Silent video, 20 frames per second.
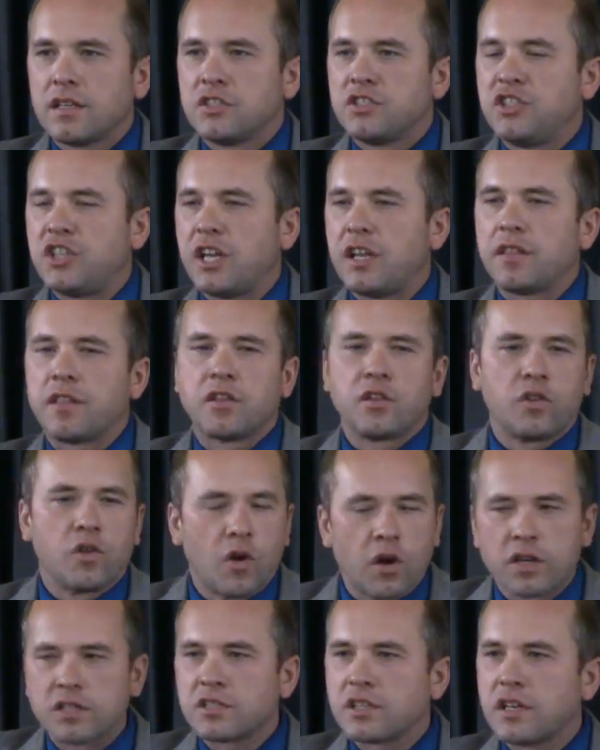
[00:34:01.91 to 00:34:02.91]
The
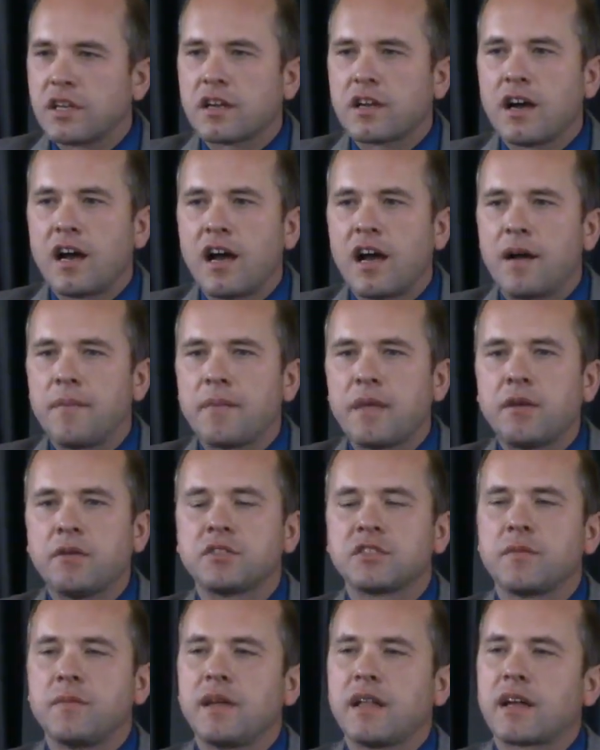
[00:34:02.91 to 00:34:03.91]
Lord is going to come. He
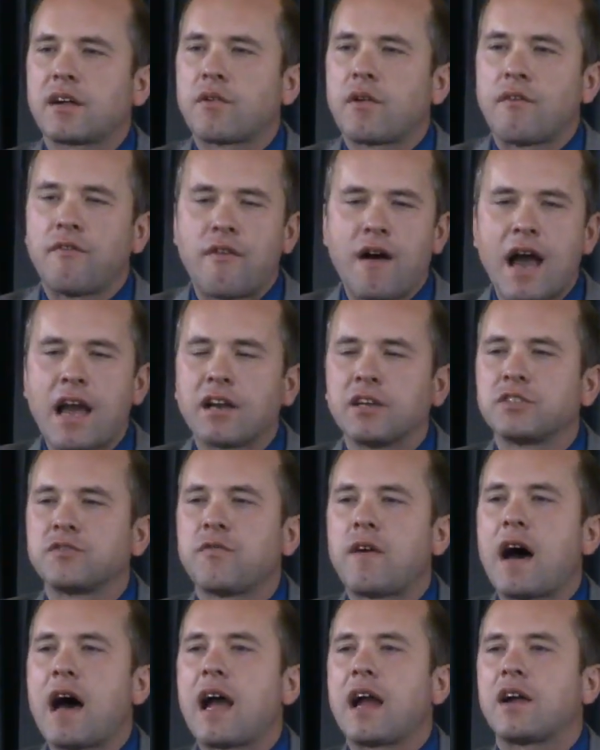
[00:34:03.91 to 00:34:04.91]
was going to be like a refiner's
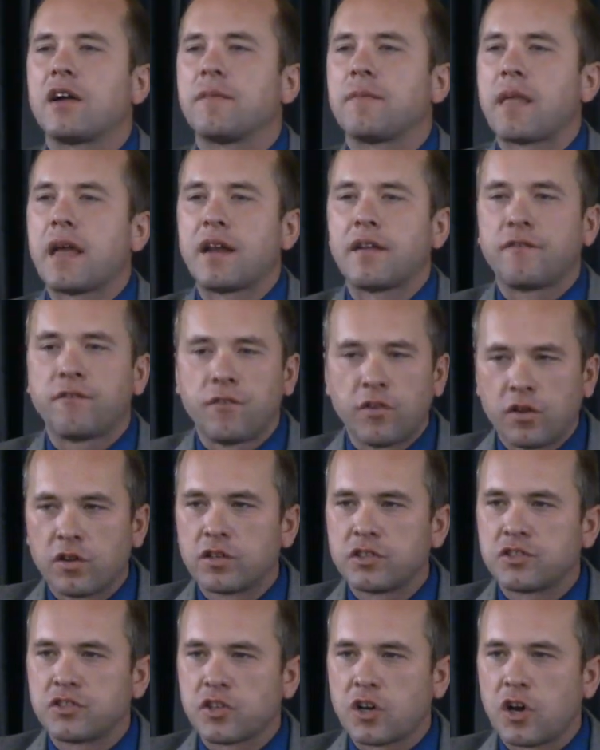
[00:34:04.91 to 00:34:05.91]
fire and a
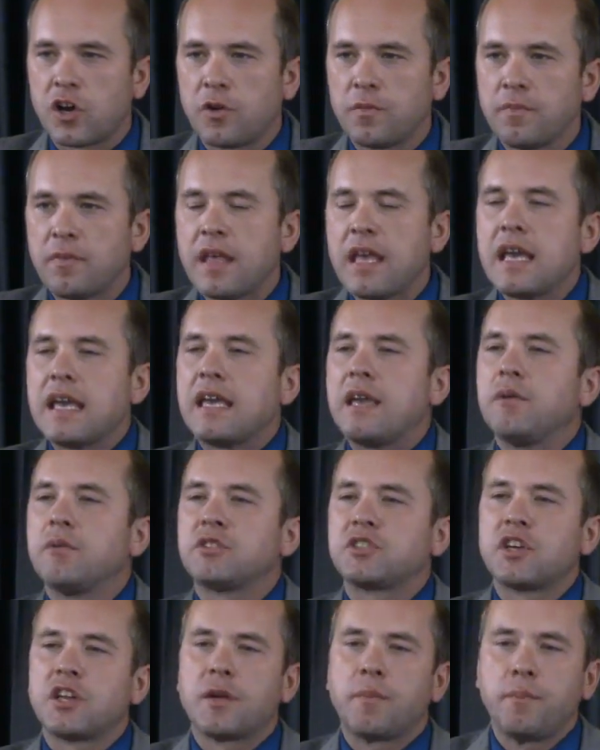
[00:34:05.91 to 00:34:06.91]
fuller's soap. He
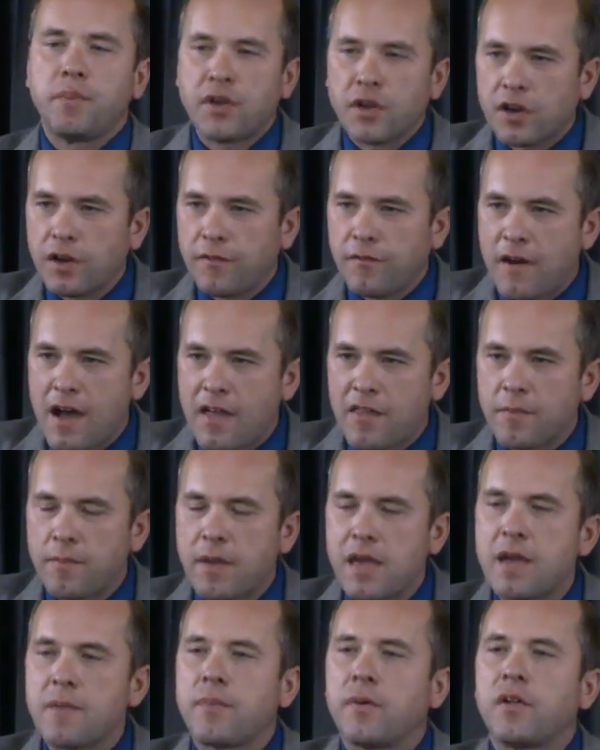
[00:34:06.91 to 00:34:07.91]
was going to purify the
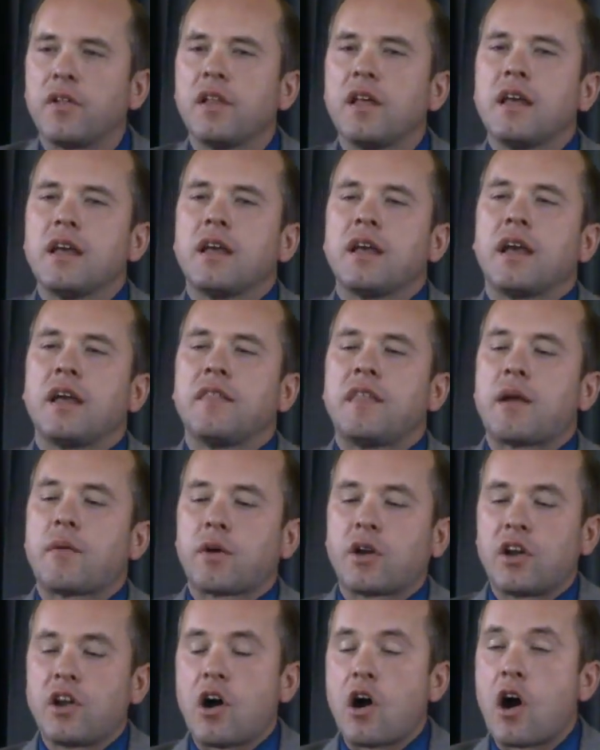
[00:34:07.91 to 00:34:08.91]
people, and they
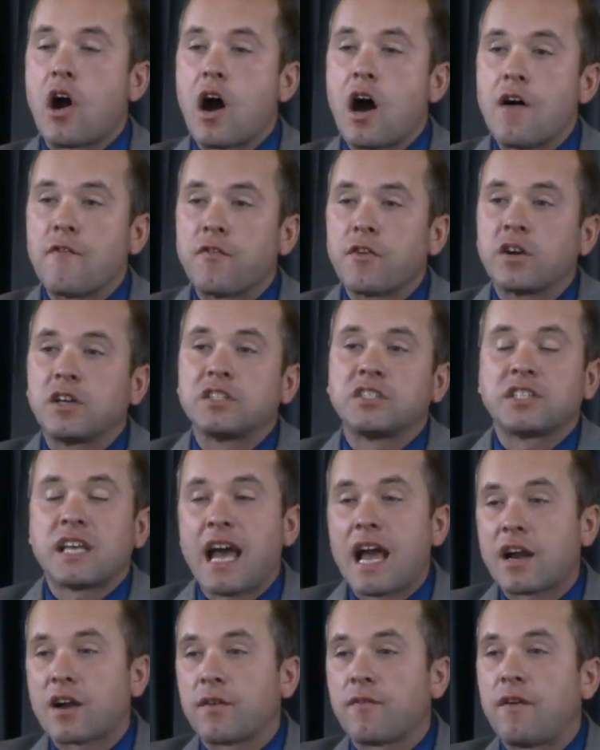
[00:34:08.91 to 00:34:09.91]
were going to offer a
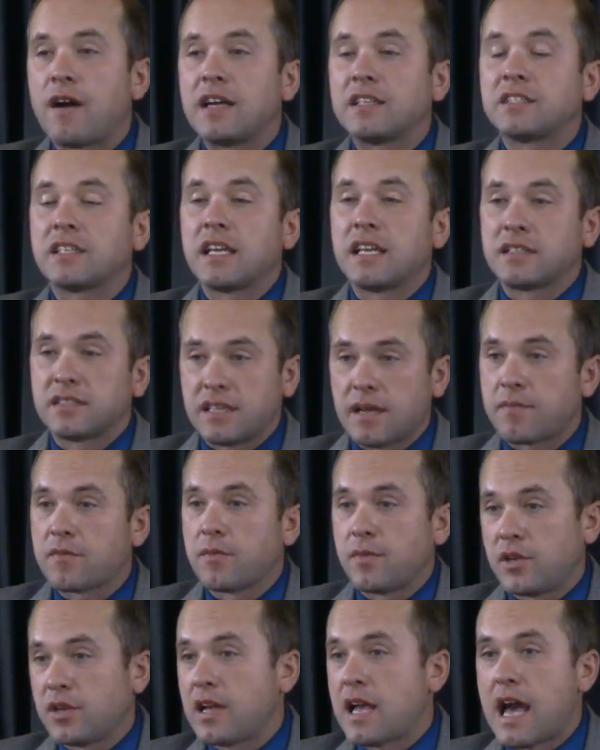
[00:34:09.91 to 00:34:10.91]
sacrifice
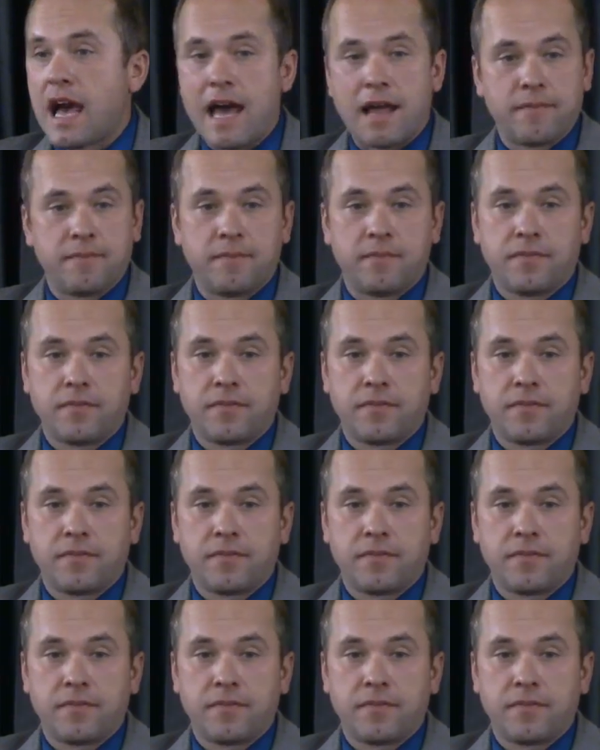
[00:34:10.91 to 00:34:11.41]
acceptable to God.